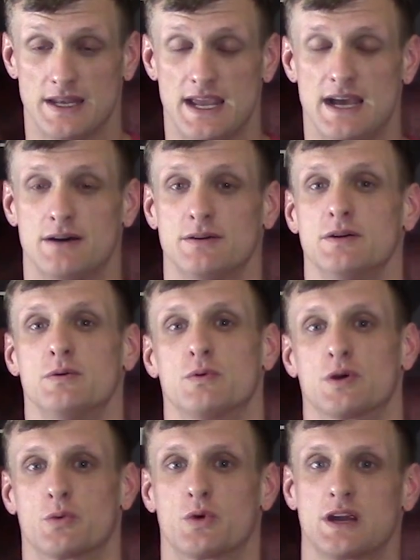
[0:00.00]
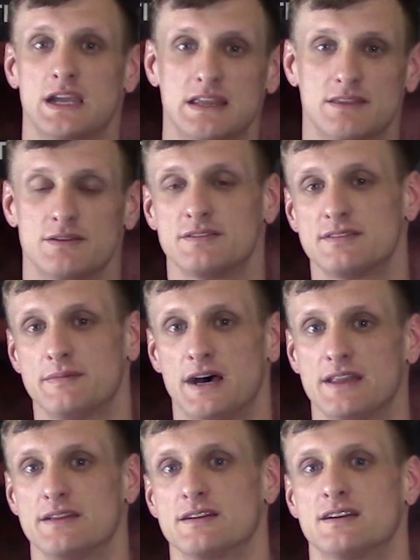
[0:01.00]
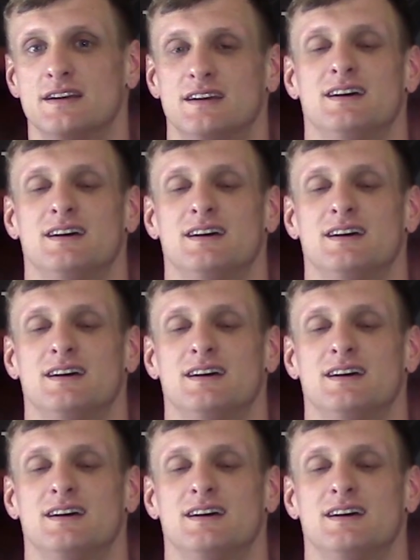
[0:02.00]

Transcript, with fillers: Now we're working through some other